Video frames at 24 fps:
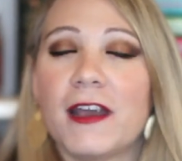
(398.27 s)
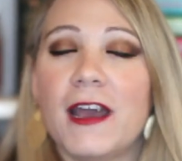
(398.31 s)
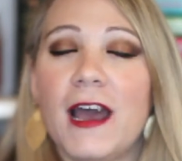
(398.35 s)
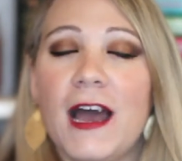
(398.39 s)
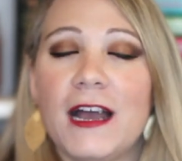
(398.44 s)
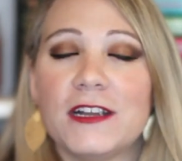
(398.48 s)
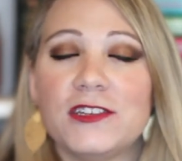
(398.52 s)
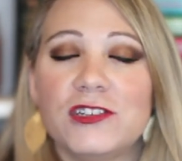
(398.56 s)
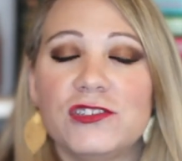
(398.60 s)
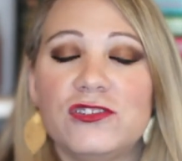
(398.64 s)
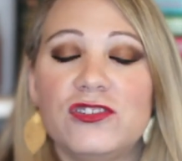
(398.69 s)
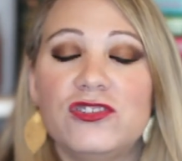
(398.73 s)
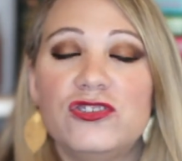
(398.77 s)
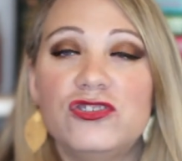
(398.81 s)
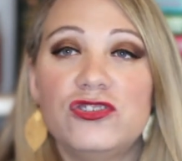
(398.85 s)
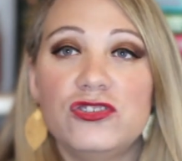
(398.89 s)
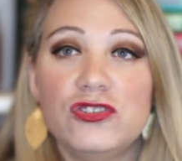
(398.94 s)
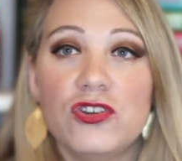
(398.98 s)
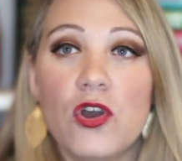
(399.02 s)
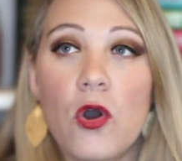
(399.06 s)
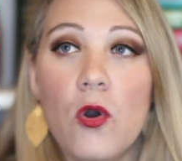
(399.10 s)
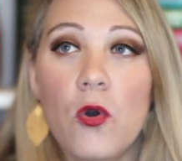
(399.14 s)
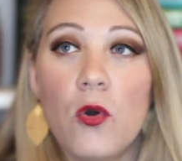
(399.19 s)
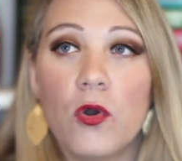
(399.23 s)
Gosh, it's
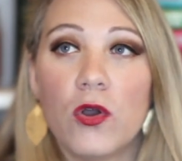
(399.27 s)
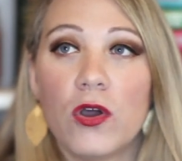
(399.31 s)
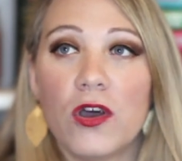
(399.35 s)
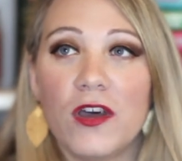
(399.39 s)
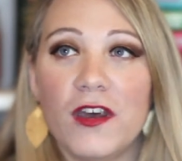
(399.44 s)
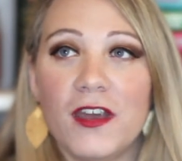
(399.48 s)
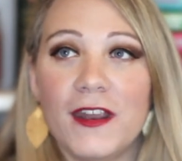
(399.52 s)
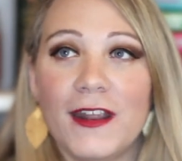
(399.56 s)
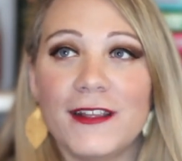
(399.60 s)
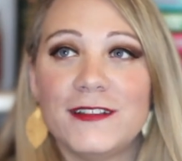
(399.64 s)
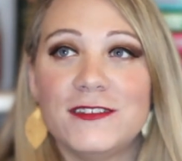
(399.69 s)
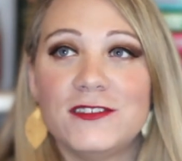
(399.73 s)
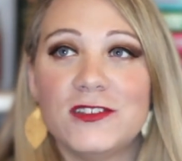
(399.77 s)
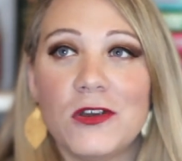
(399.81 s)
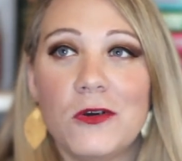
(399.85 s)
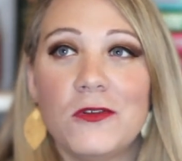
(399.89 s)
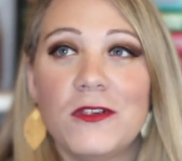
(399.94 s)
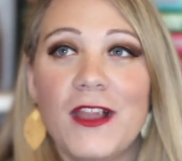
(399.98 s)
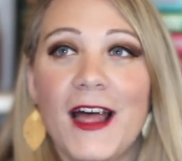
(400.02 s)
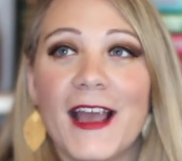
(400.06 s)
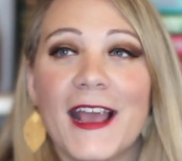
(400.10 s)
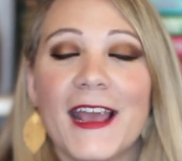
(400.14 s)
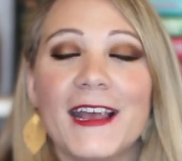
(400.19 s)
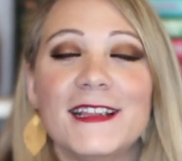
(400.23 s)
so good. It's so
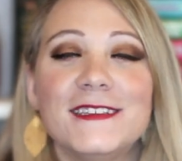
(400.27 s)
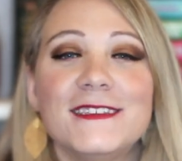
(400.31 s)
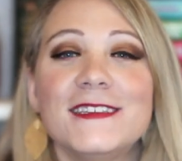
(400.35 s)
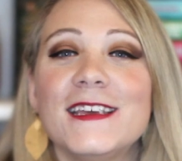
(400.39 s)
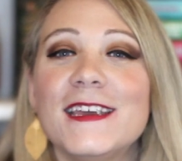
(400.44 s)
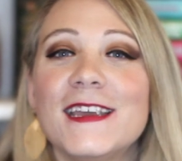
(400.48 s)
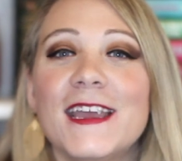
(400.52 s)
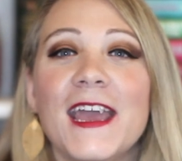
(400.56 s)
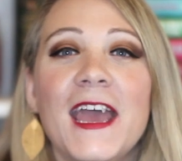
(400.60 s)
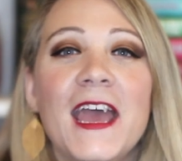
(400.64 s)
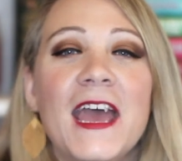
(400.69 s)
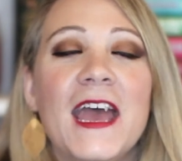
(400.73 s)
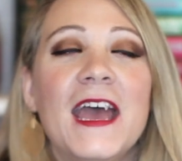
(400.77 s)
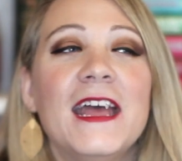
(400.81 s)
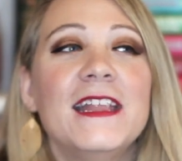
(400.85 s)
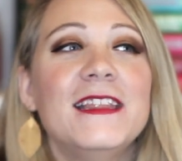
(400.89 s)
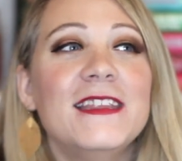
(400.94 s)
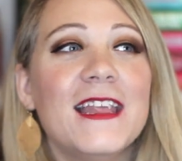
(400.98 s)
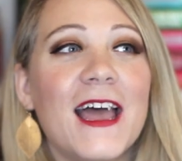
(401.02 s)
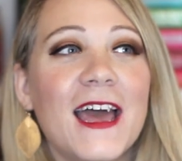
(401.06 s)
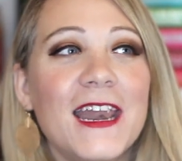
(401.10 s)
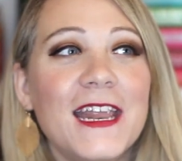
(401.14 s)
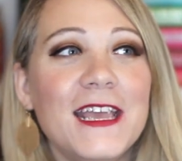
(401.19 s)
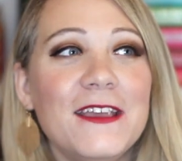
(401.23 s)
like, it's like
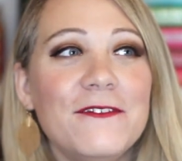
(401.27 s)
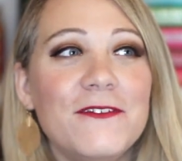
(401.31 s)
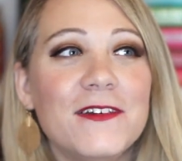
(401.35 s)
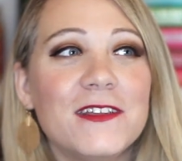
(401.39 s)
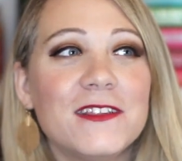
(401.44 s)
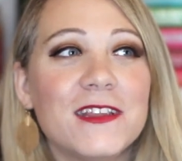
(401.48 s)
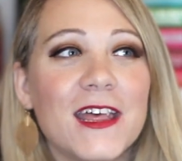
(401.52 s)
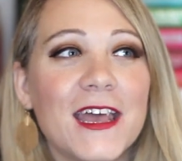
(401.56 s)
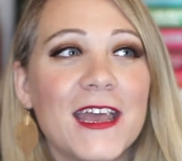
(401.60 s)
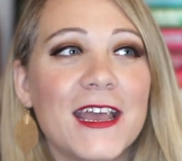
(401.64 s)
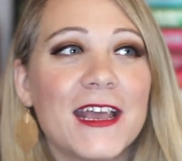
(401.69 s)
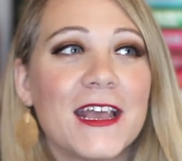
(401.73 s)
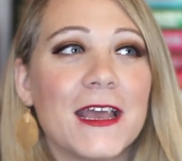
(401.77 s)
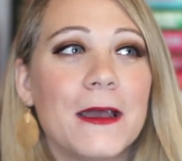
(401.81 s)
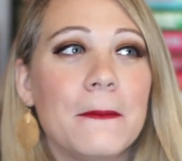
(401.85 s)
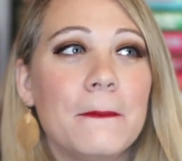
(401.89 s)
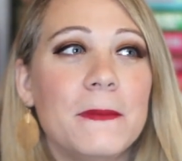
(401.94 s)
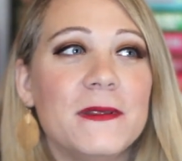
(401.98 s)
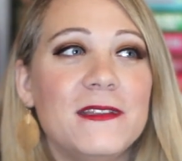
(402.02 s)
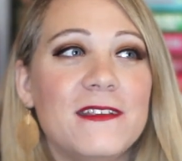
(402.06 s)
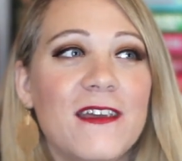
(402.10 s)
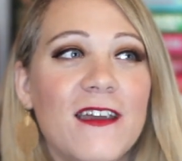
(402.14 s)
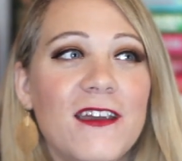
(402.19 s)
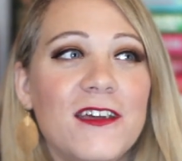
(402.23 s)
not even like
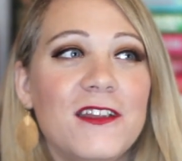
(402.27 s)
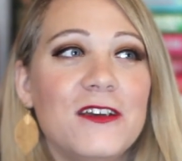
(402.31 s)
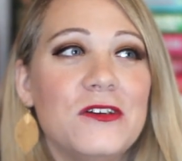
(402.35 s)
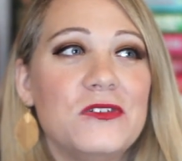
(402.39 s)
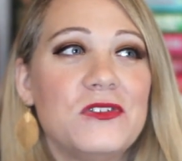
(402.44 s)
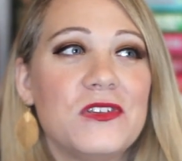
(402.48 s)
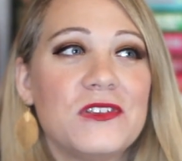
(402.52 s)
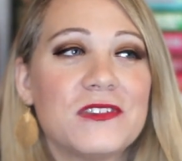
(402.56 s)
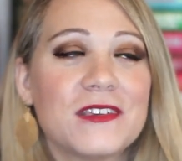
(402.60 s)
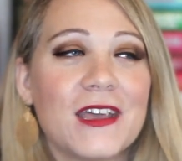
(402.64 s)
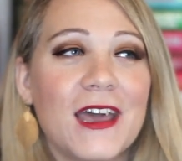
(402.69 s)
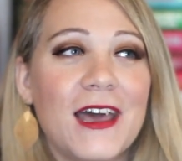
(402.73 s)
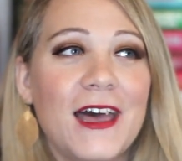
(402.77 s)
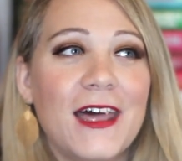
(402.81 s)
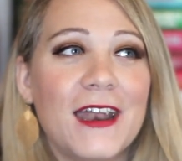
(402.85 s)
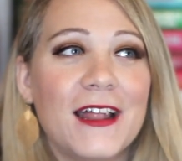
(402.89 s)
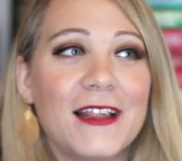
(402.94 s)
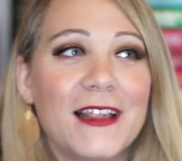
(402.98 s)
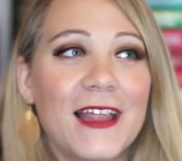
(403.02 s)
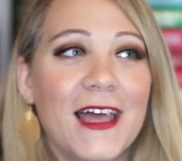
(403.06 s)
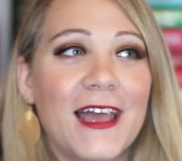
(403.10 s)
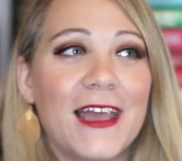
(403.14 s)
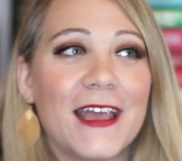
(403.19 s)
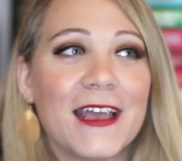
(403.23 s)
potatoes. It's kind
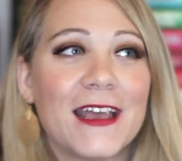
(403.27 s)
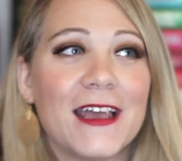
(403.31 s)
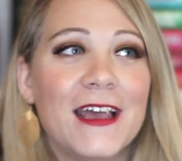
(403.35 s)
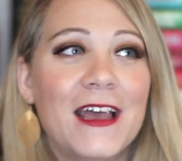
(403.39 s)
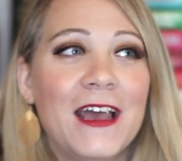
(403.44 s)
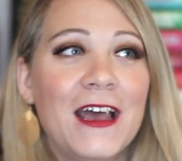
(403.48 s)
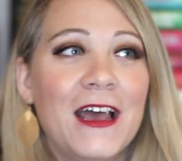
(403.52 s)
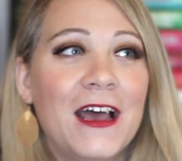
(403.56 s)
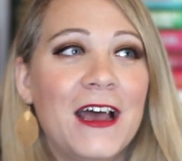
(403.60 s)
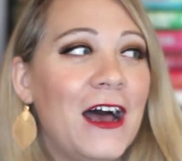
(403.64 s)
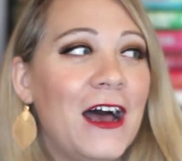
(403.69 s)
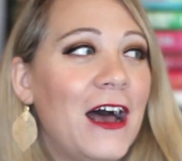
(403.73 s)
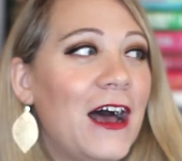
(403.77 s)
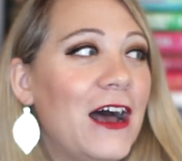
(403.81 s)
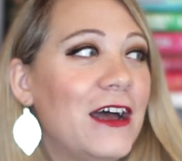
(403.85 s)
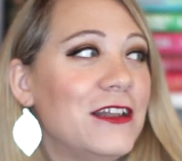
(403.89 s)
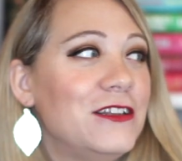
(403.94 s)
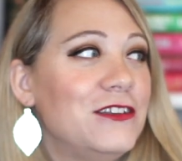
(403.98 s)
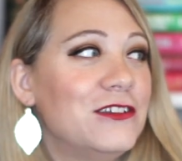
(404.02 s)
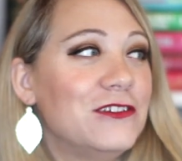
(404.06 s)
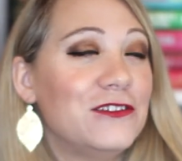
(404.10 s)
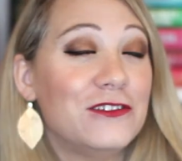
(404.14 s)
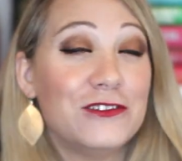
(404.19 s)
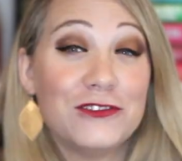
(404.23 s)
of like a
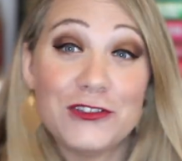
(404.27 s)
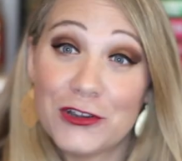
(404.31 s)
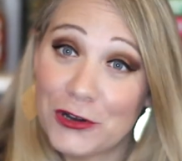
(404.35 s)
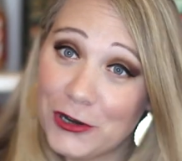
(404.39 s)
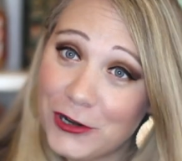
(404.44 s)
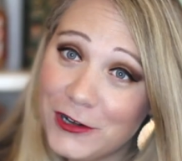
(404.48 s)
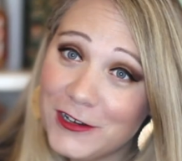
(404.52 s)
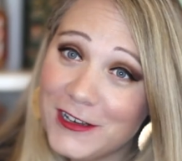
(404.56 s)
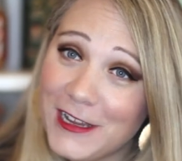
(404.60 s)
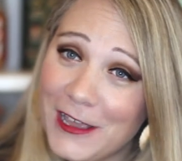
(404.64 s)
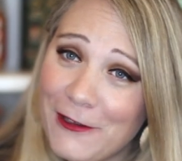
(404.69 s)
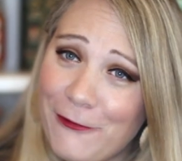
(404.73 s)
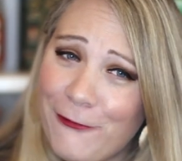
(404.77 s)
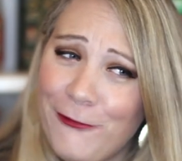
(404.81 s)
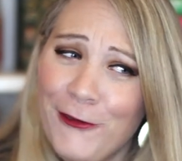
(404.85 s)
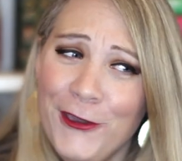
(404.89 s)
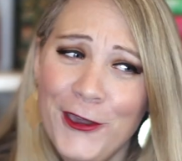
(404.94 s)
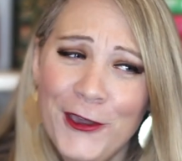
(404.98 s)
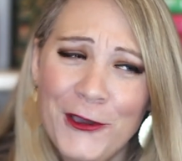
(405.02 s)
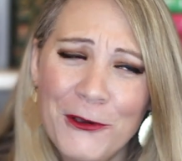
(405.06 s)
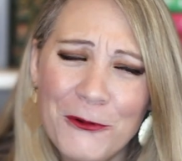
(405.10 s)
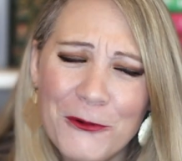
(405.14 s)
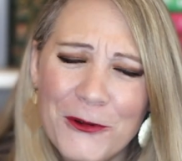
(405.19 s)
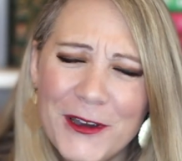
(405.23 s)
dessert,
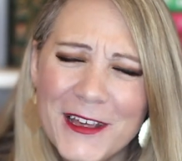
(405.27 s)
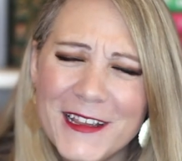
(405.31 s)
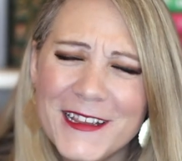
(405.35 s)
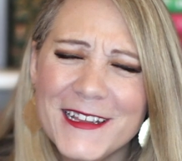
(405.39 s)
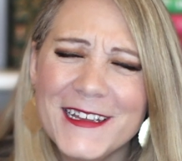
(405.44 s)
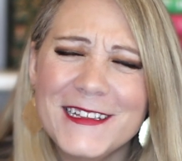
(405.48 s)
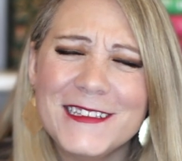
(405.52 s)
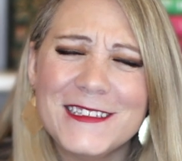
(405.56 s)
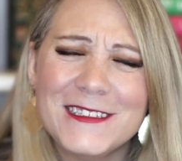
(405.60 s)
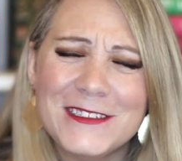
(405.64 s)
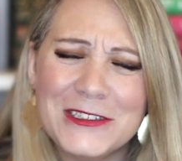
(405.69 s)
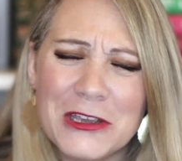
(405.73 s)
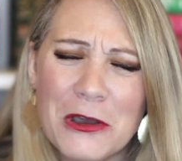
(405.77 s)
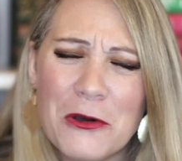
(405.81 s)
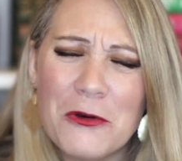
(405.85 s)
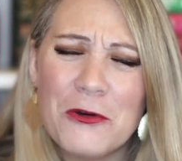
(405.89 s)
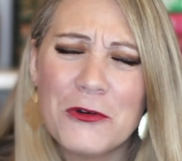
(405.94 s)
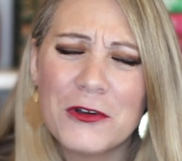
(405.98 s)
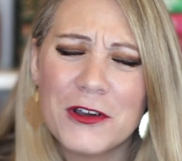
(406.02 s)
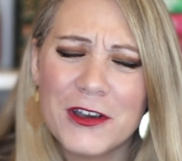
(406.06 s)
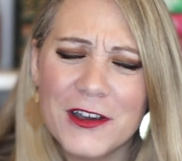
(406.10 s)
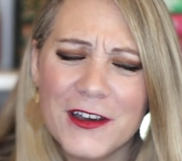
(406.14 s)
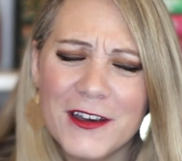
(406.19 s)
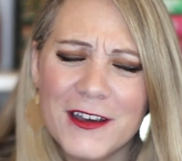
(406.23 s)
if you will. It's
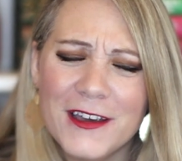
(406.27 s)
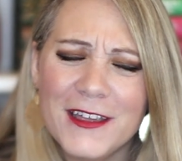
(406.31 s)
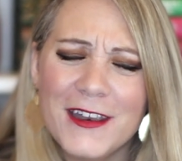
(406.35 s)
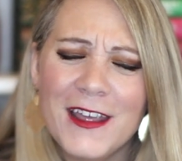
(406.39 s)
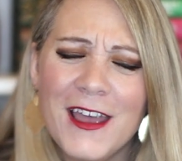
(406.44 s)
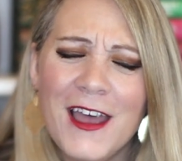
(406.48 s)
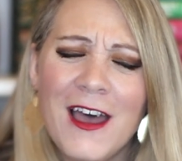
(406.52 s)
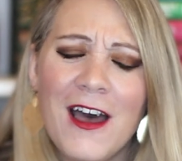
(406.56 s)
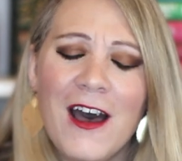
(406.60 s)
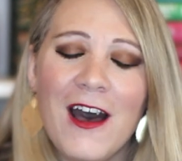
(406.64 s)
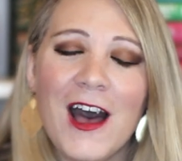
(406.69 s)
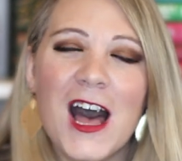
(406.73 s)
so good.